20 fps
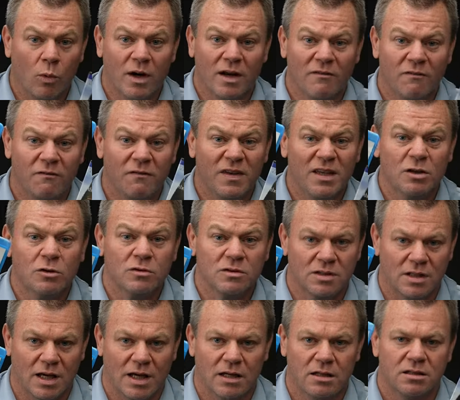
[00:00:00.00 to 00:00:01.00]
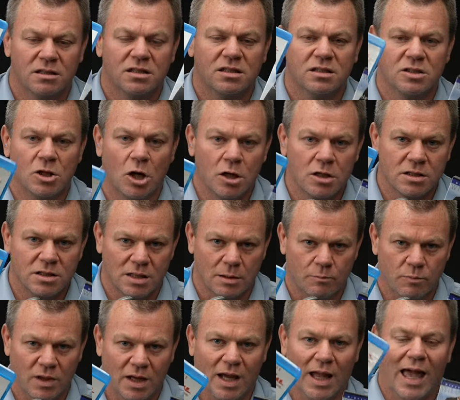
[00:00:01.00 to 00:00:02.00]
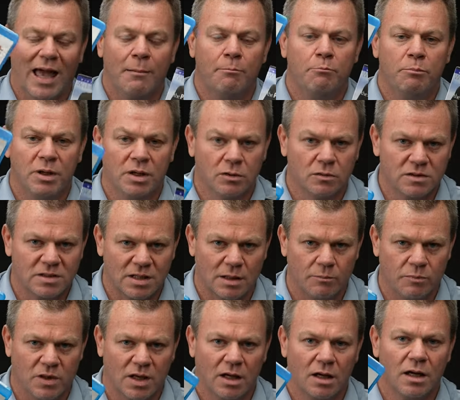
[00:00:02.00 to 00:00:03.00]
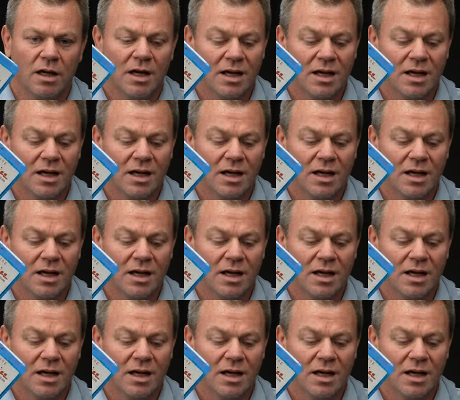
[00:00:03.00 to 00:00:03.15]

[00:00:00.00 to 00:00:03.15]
what it feels like to start something and build something.